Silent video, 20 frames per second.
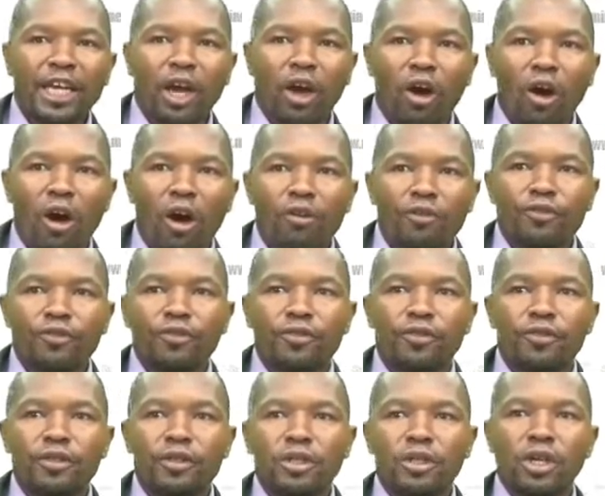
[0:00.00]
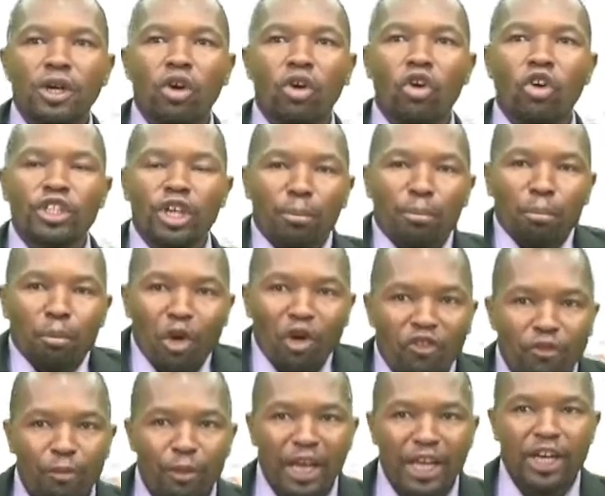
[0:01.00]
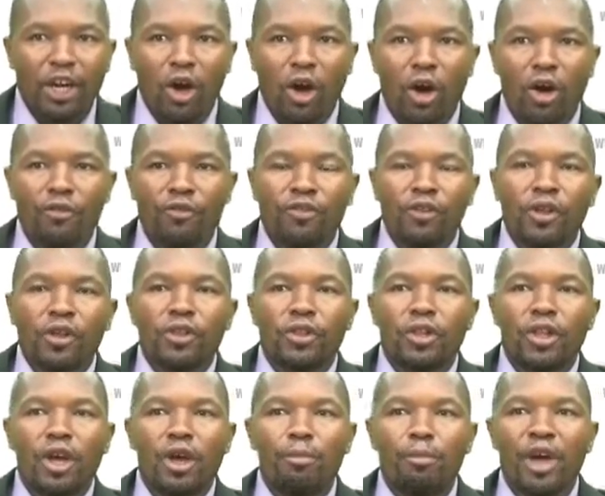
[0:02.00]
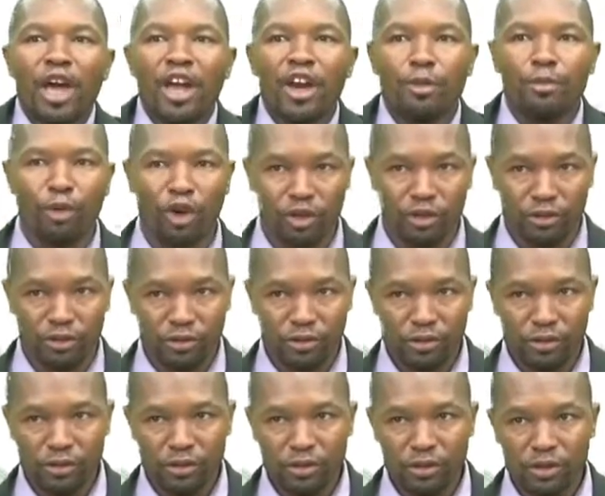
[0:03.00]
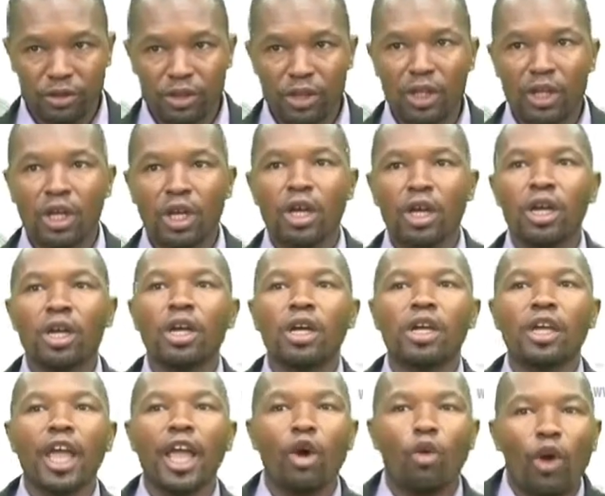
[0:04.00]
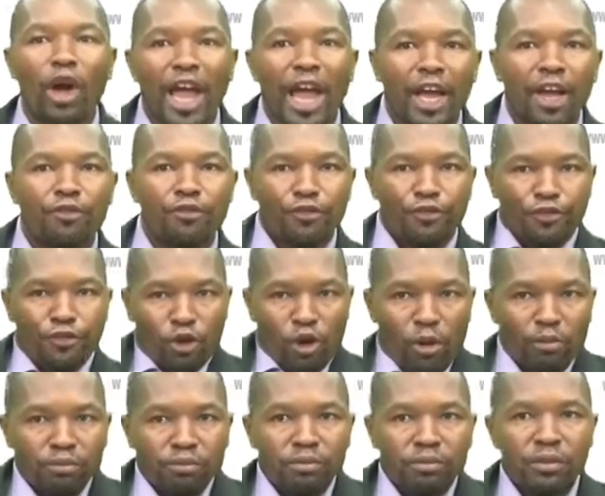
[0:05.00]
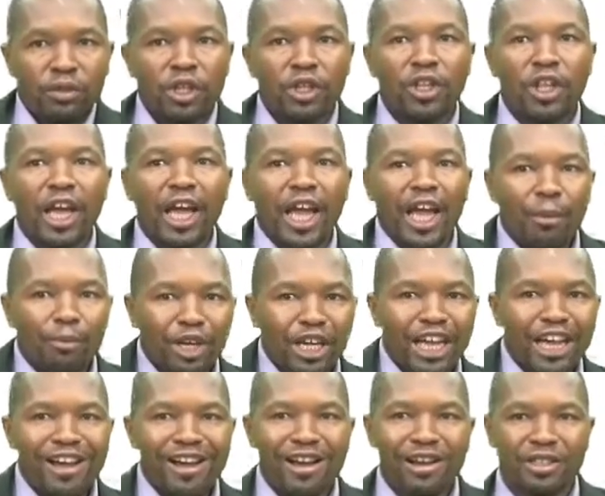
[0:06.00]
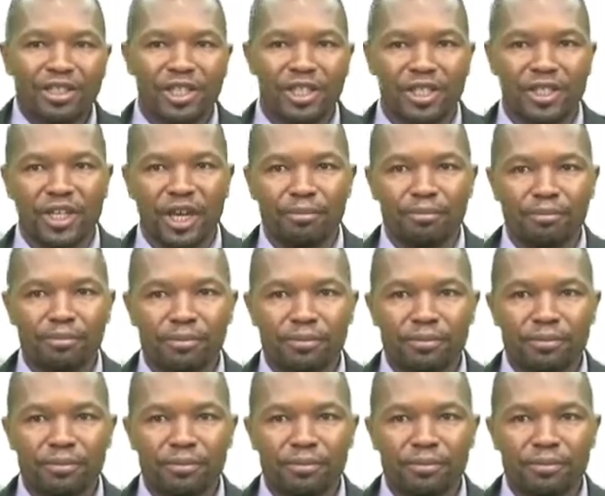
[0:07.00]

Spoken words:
of, or the movement of the periprod away from the apical system,